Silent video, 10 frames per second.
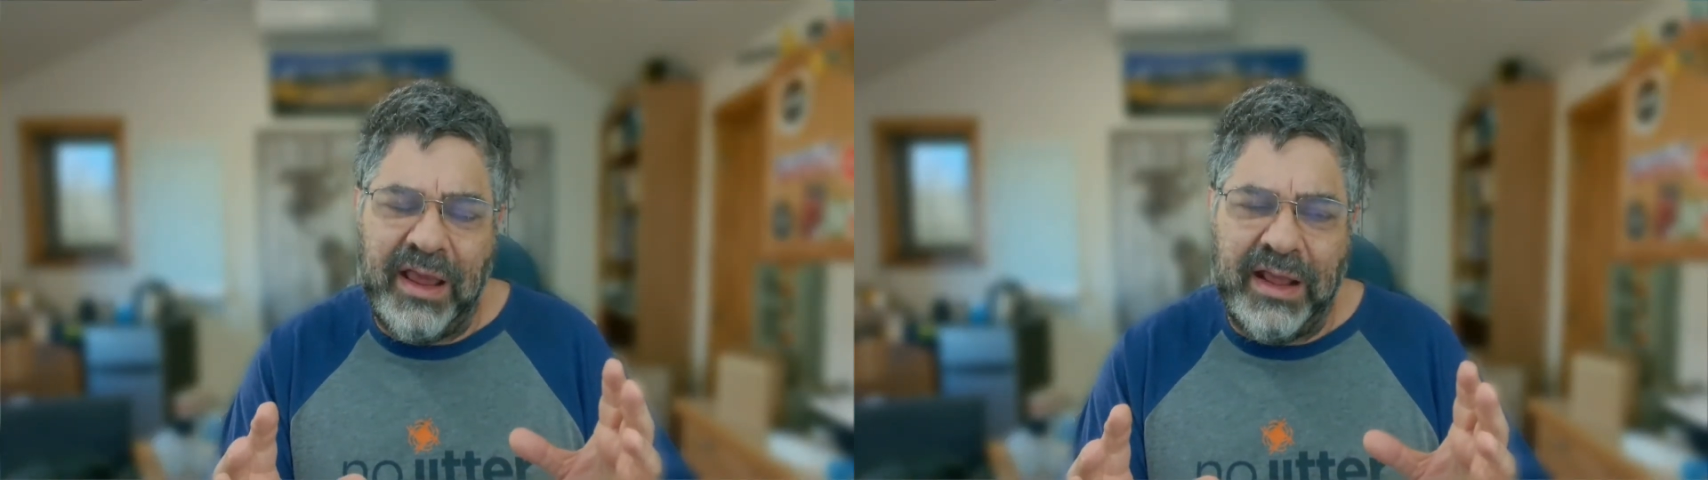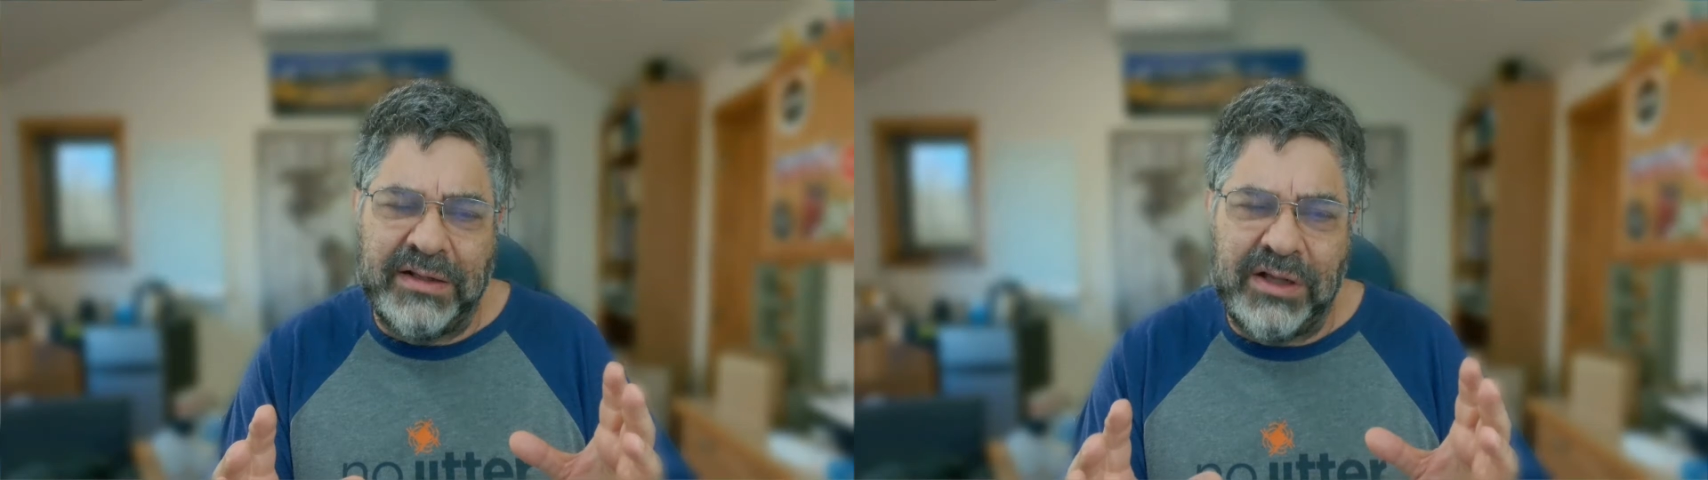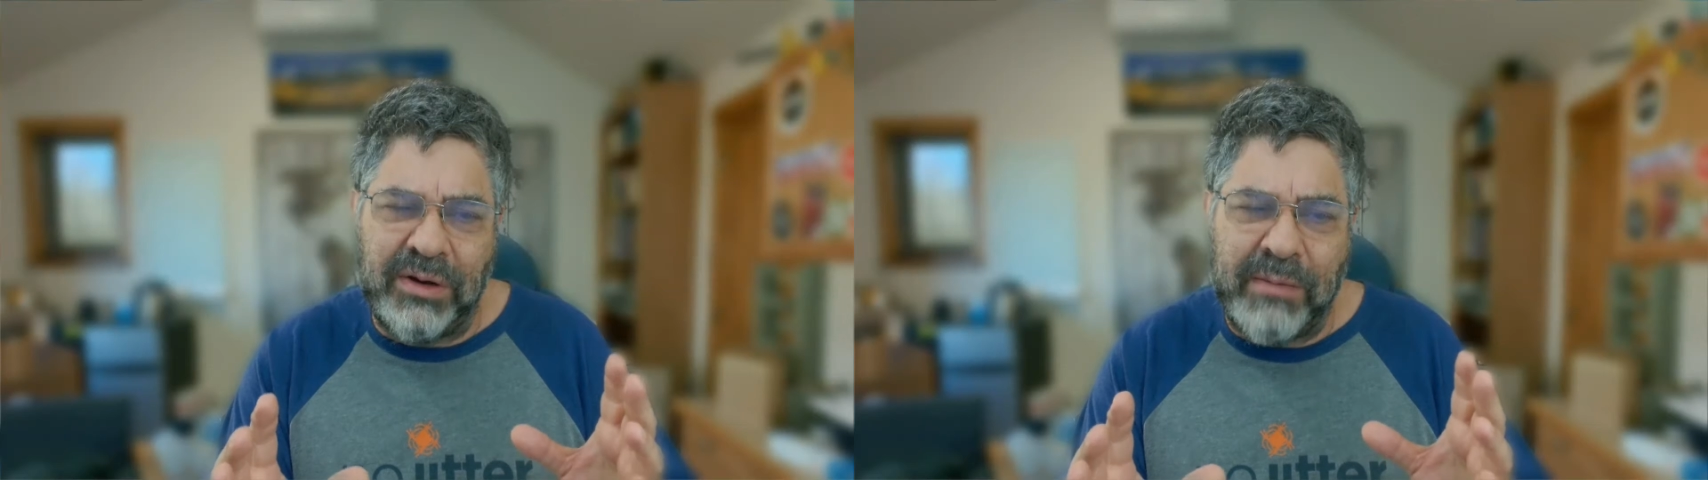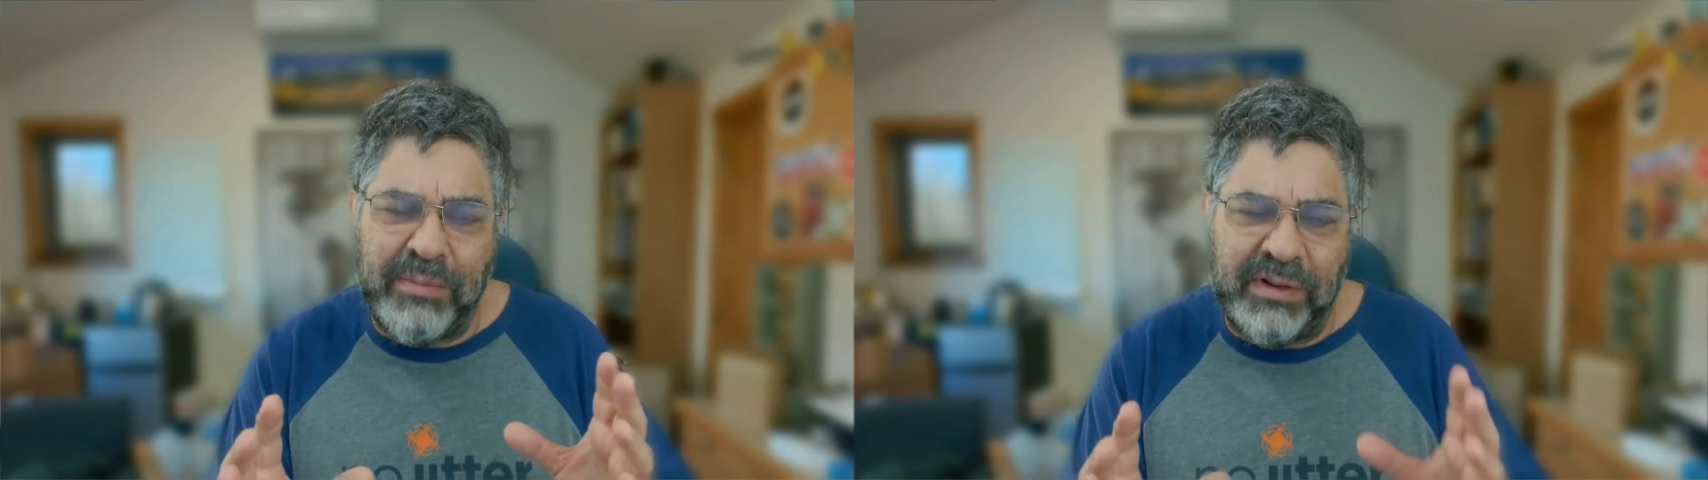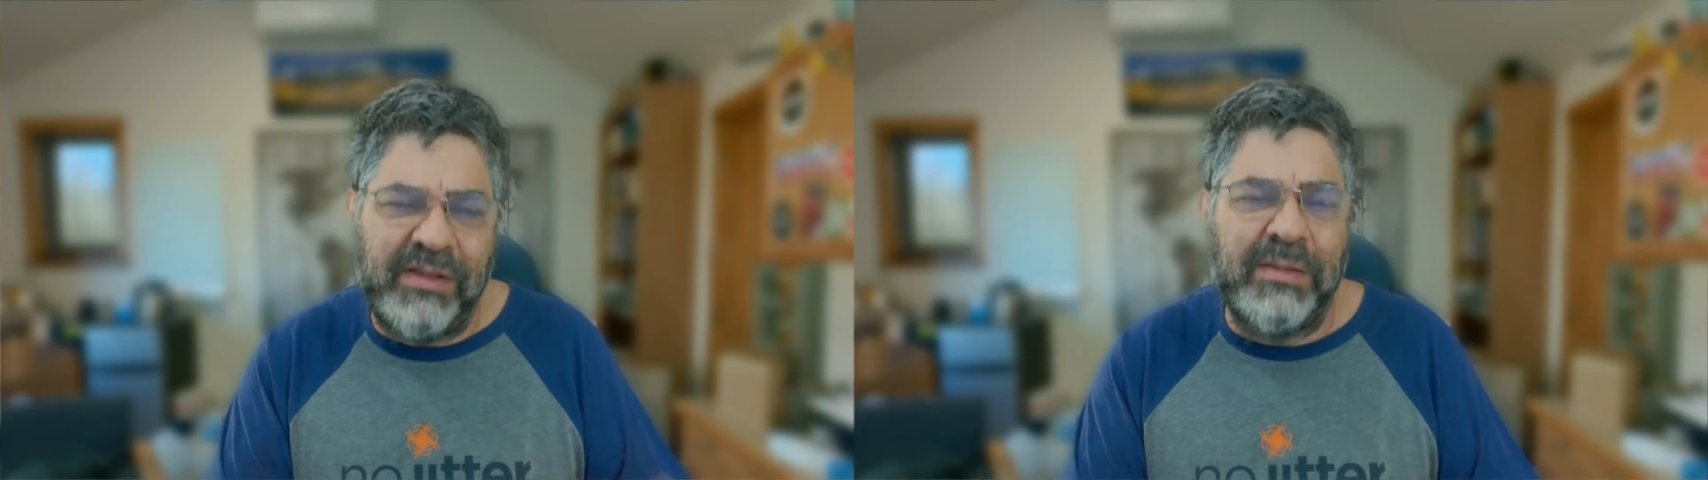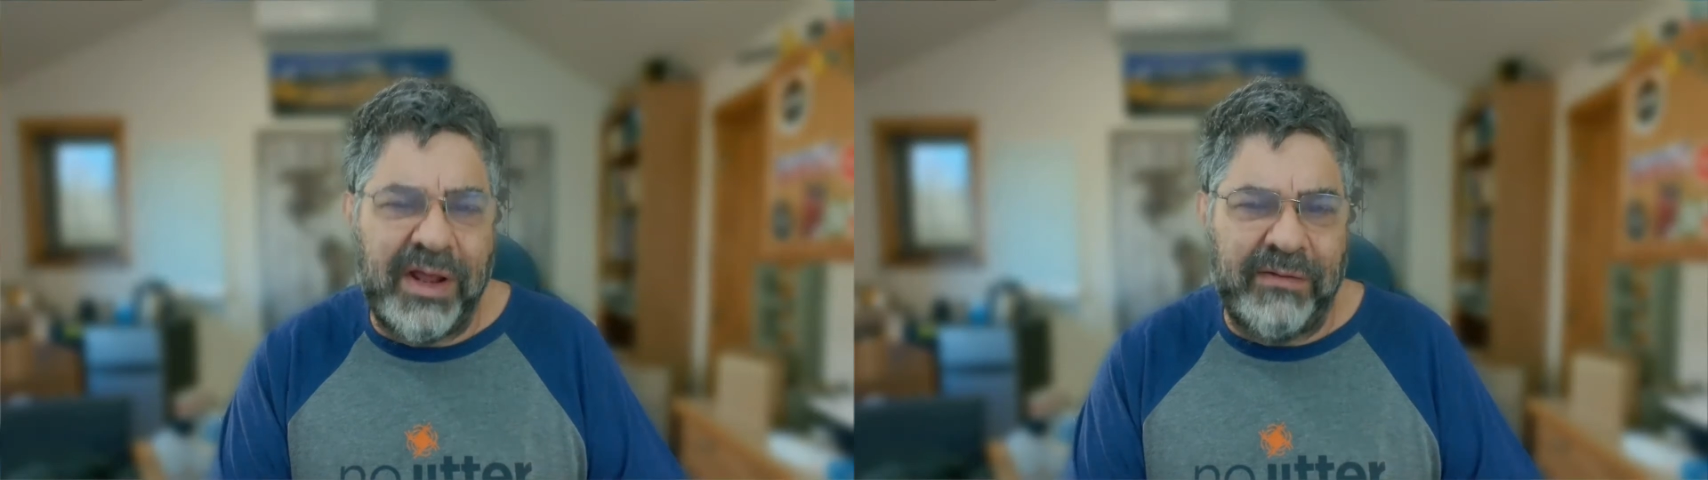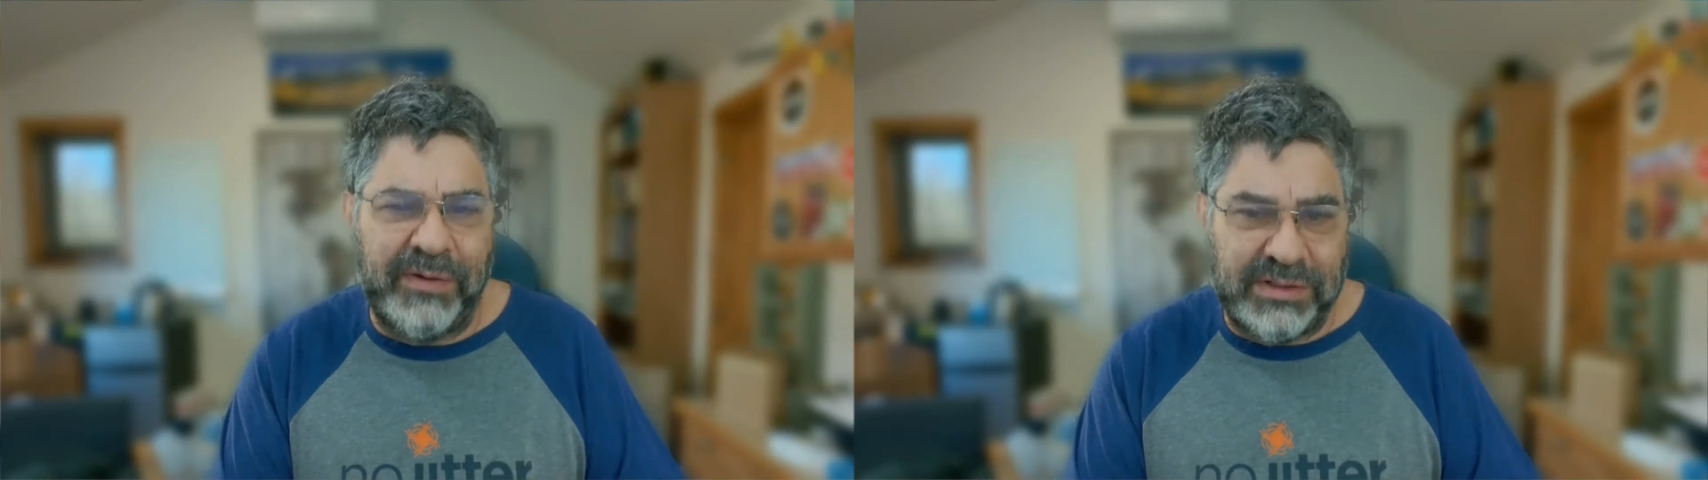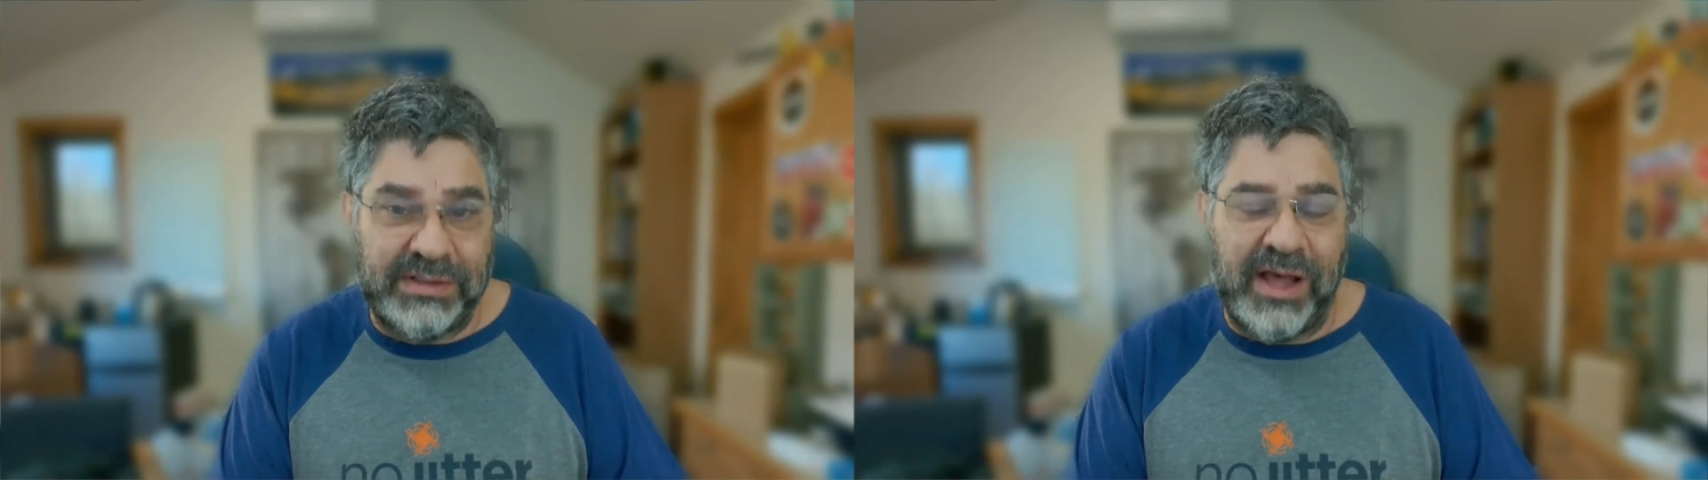And so I believe the
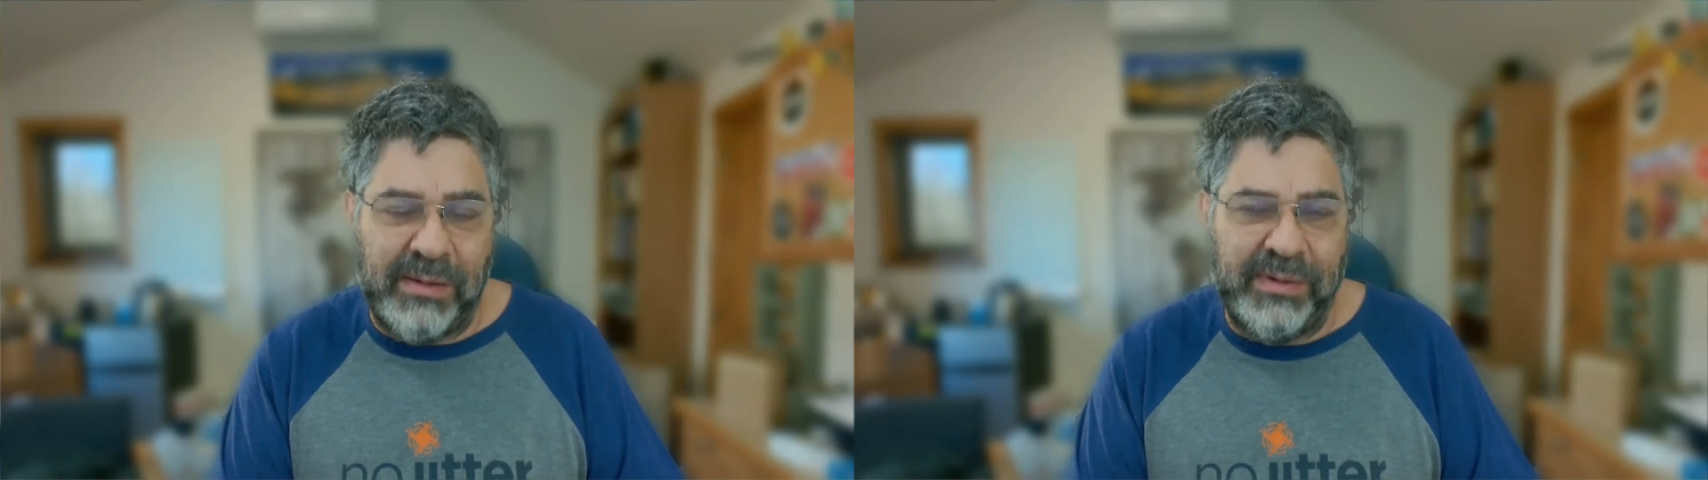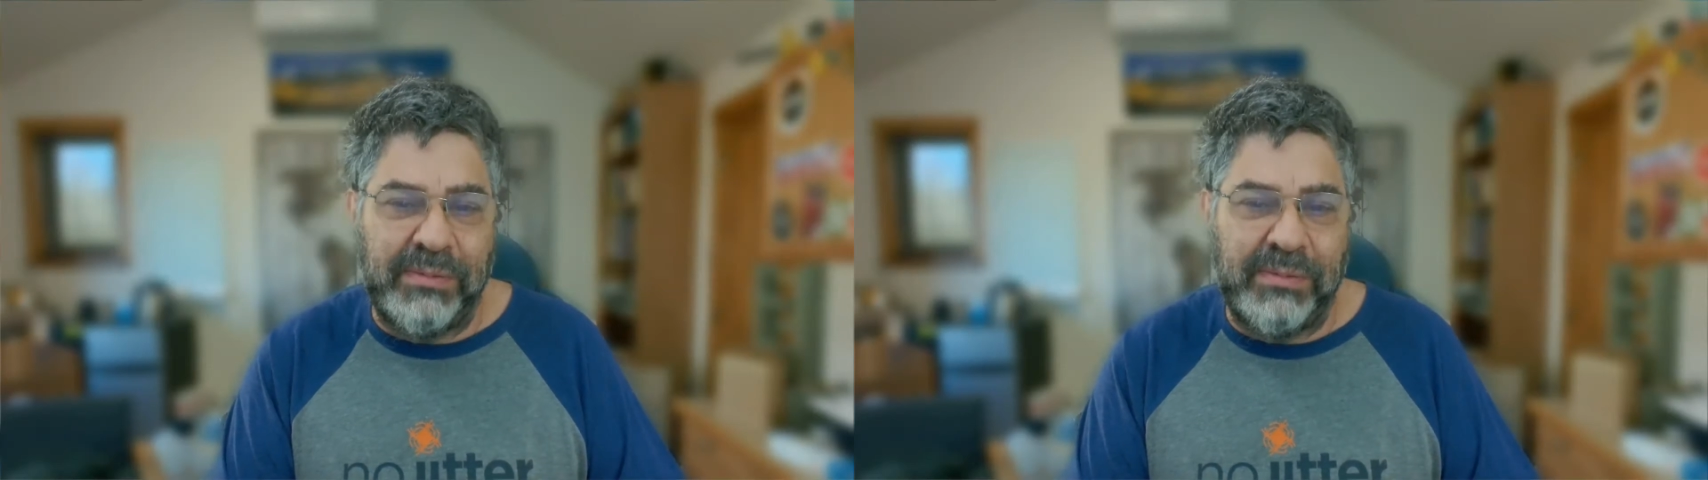metaverse is coming.